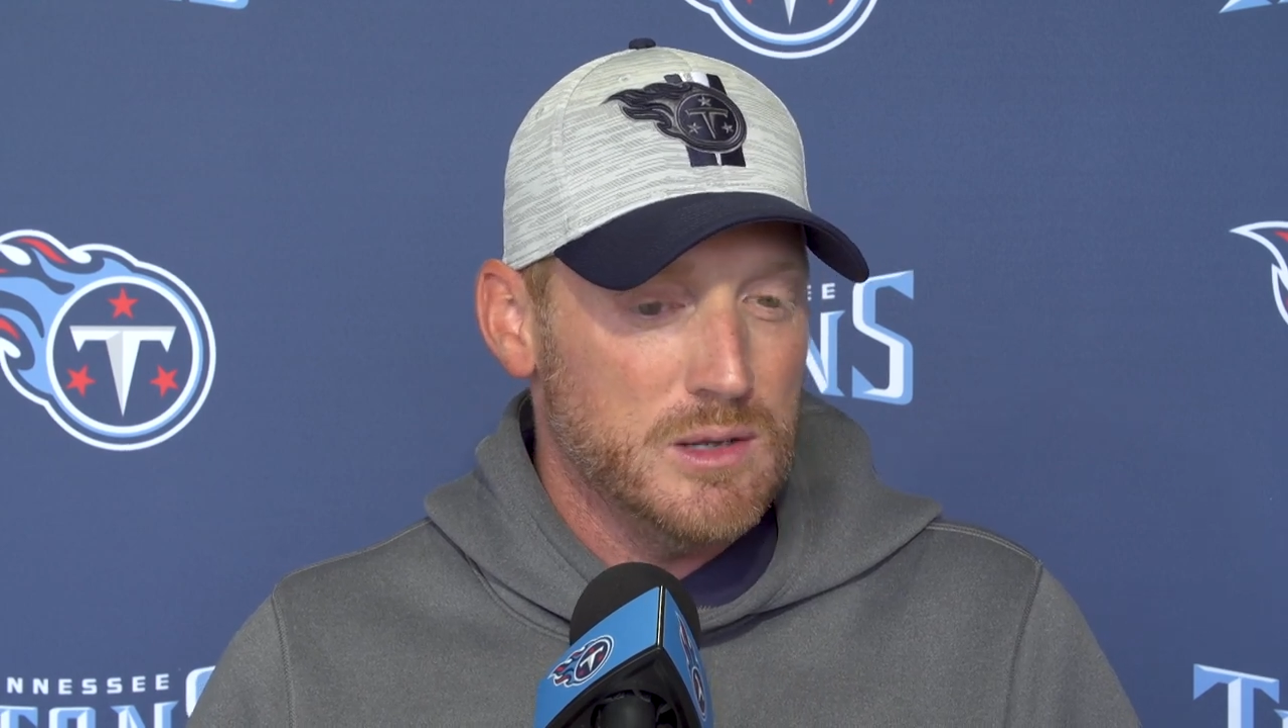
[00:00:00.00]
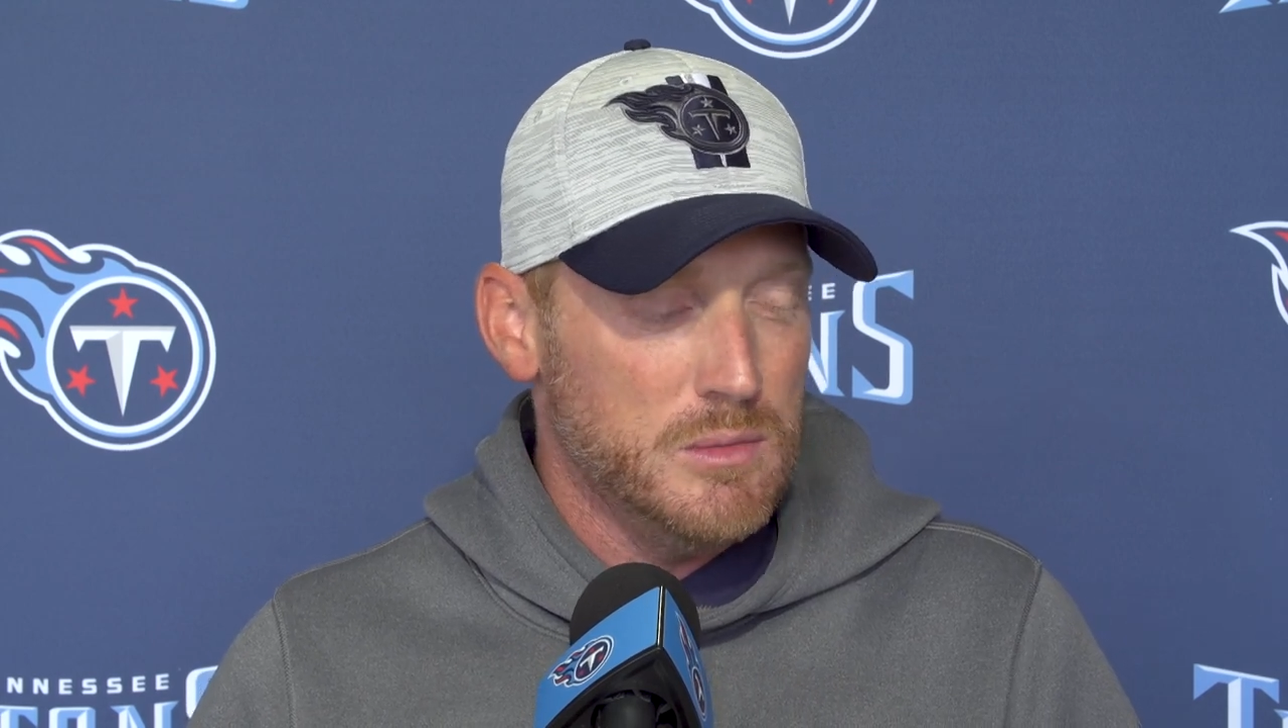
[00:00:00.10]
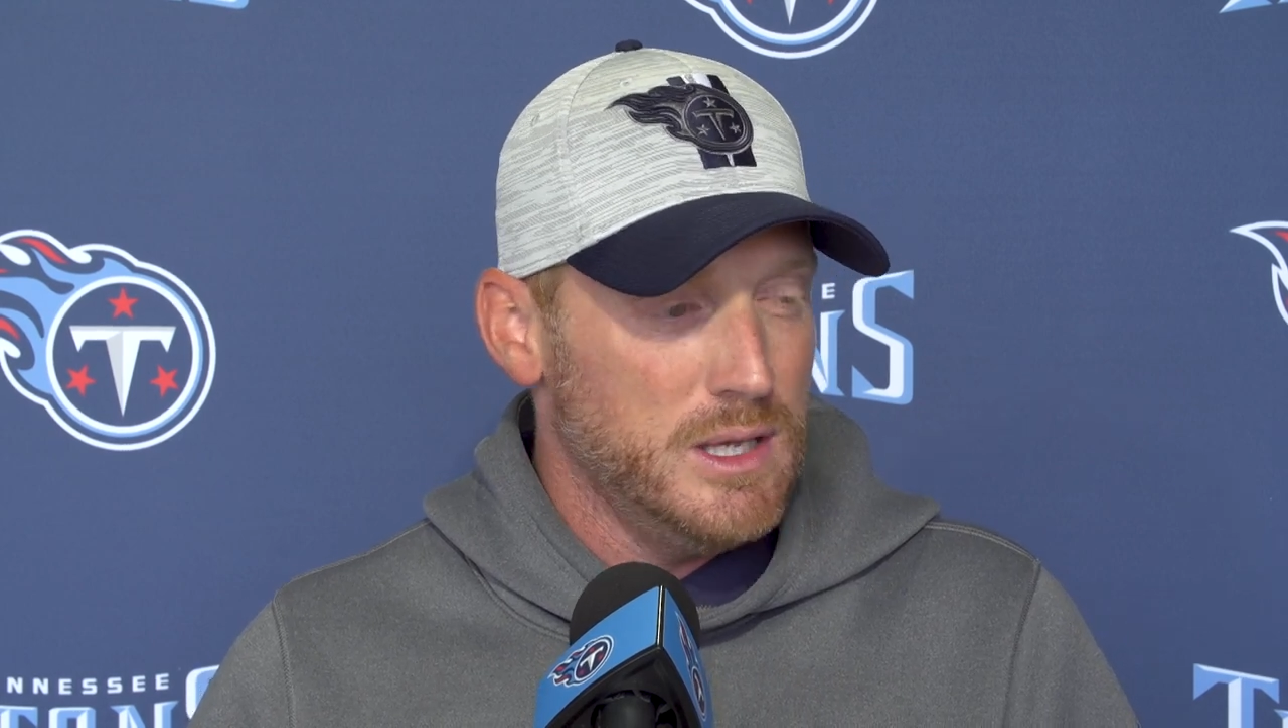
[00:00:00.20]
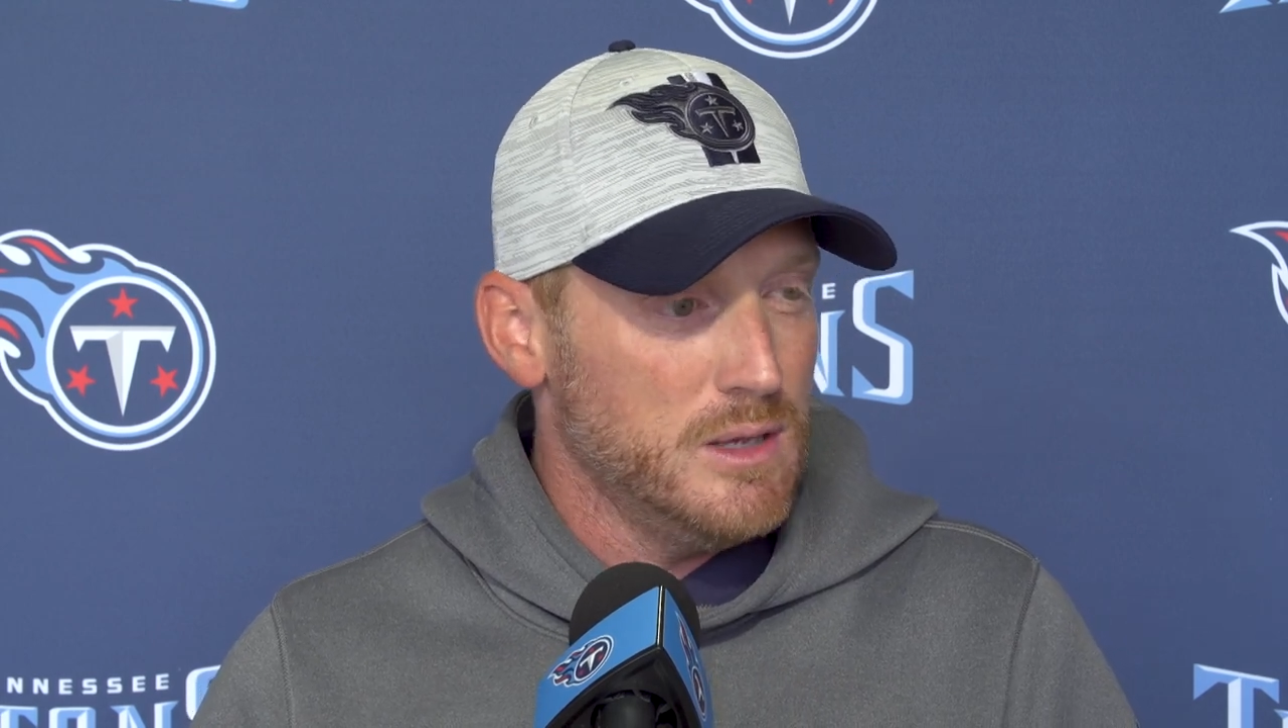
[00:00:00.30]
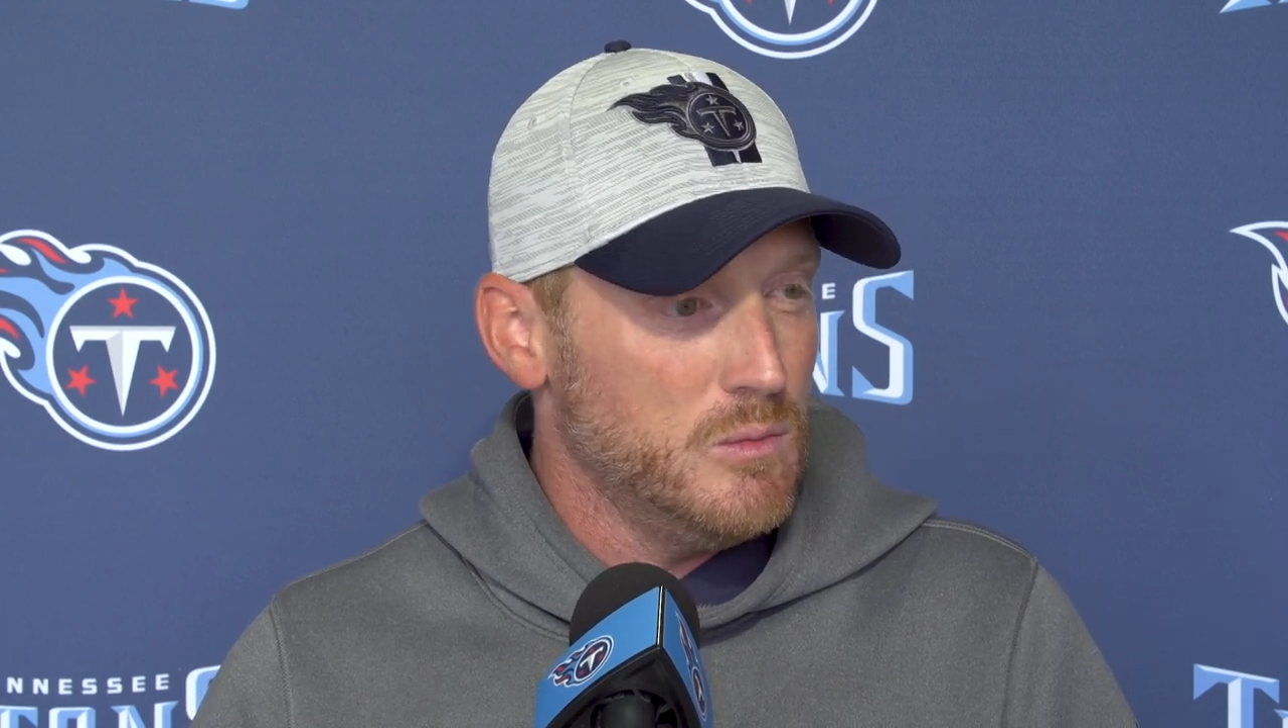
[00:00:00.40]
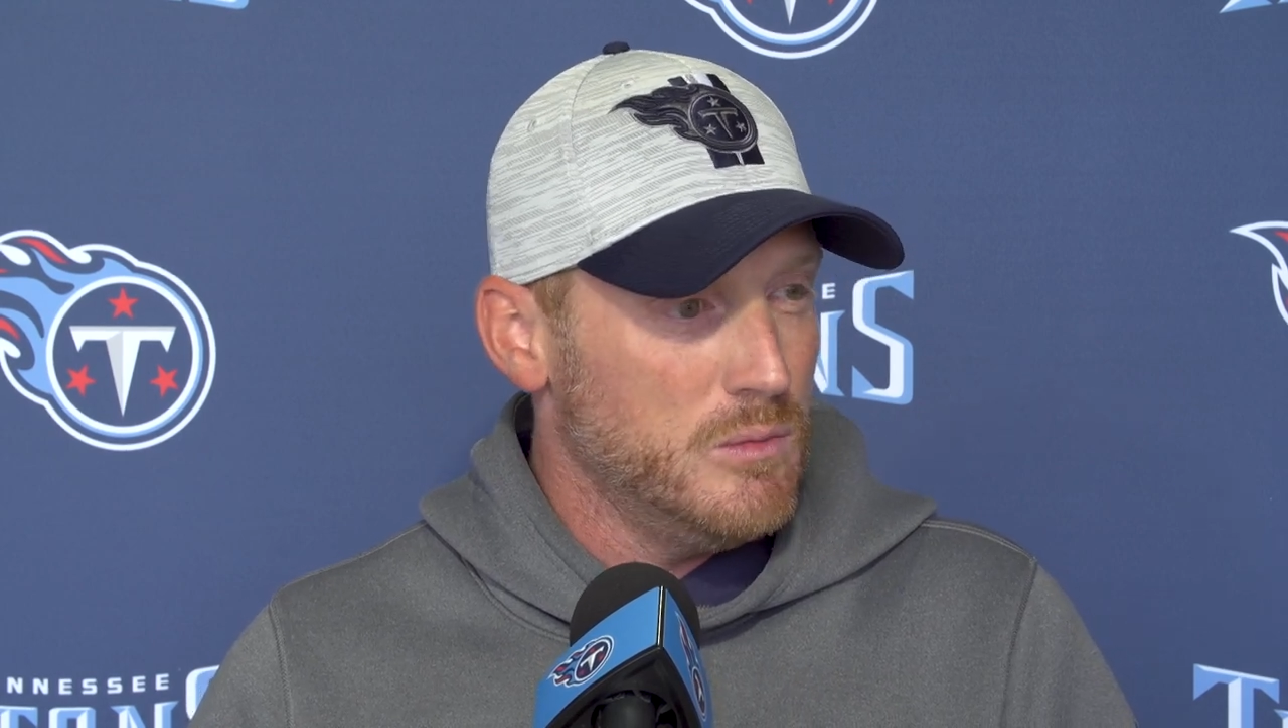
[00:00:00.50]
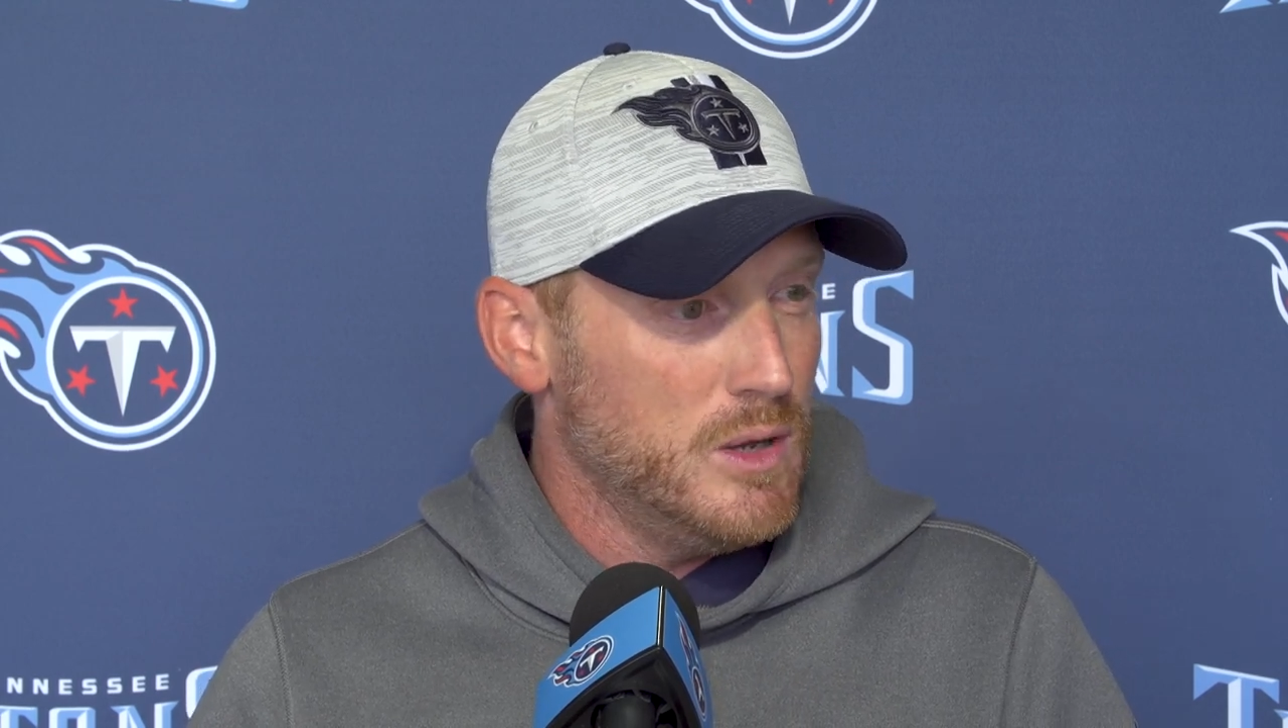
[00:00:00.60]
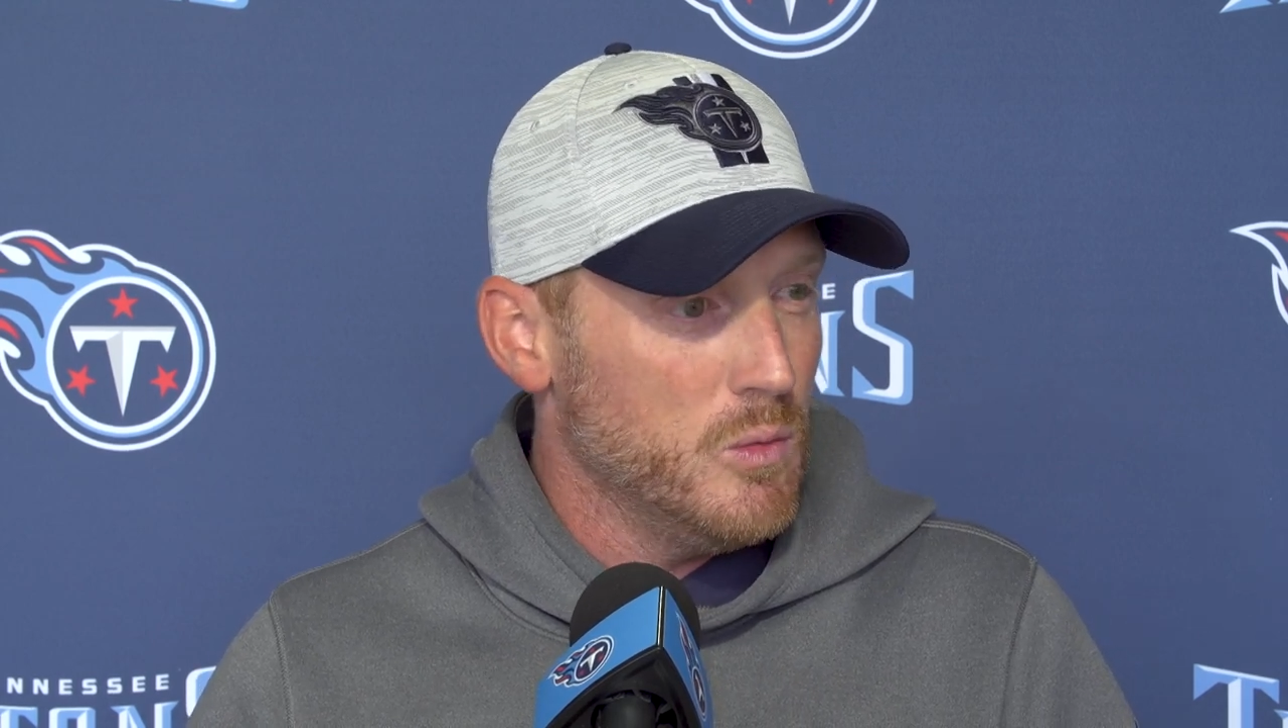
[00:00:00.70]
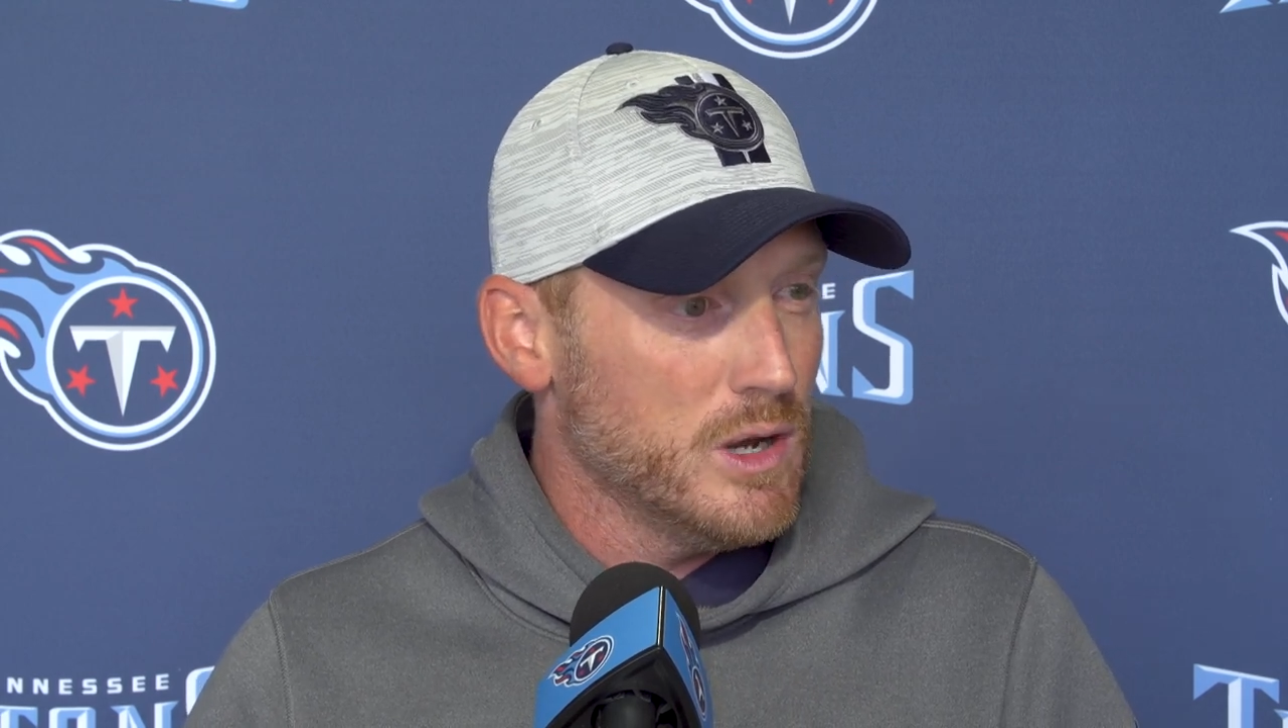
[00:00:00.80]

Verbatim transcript: to be and